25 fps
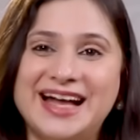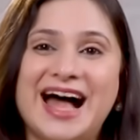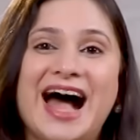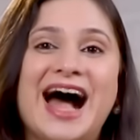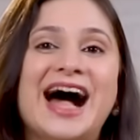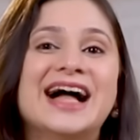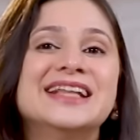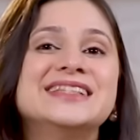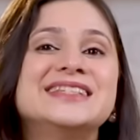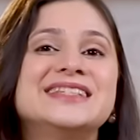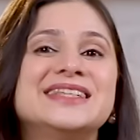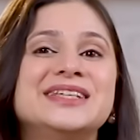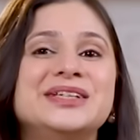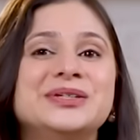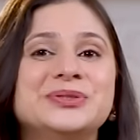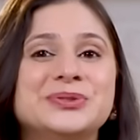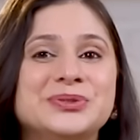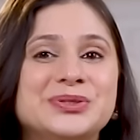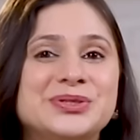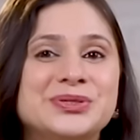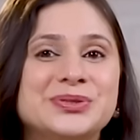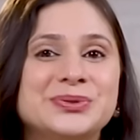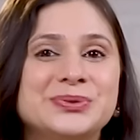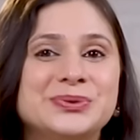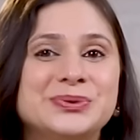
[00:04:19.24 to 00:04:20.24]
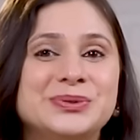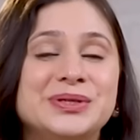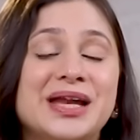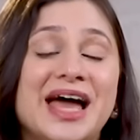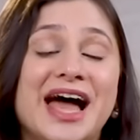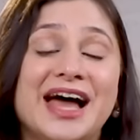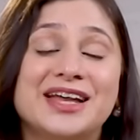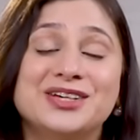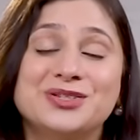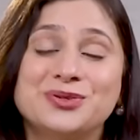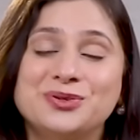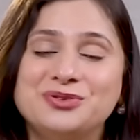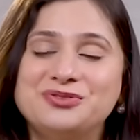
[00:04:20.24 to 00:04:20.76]
I'll see you soon
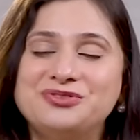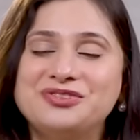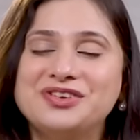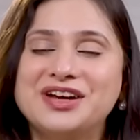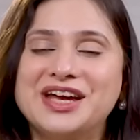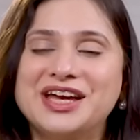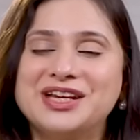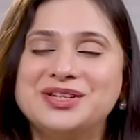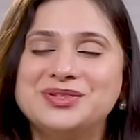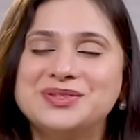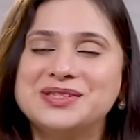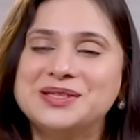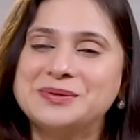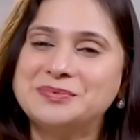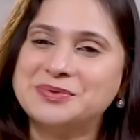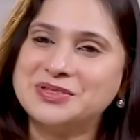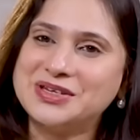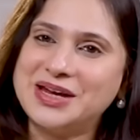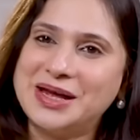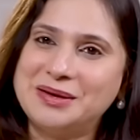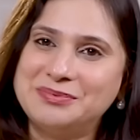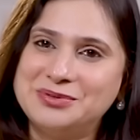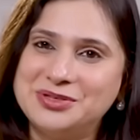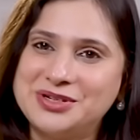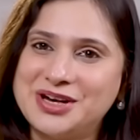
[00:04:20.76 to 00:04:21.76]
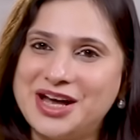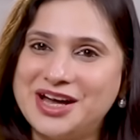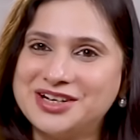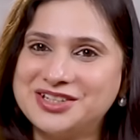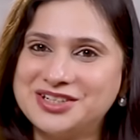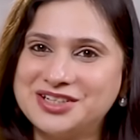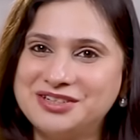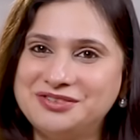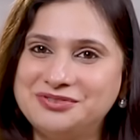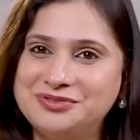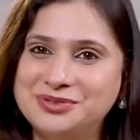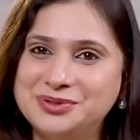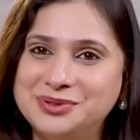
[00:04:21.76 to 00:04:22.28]
and don't forget to subscribe to
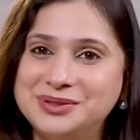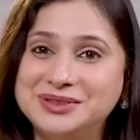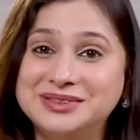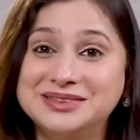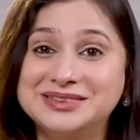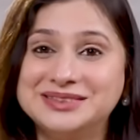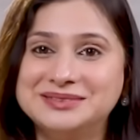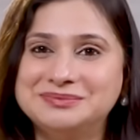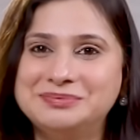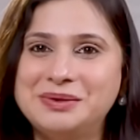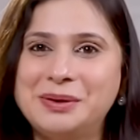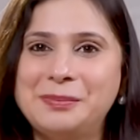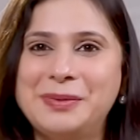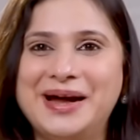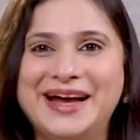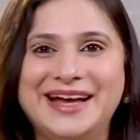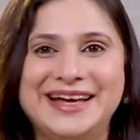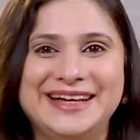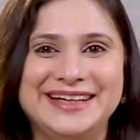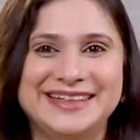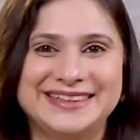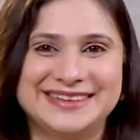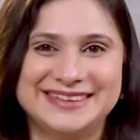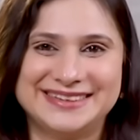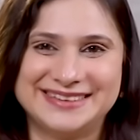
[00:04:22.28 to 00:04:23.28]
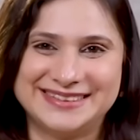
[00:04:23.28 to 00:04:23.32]
Rajshri Food. Bye-bye.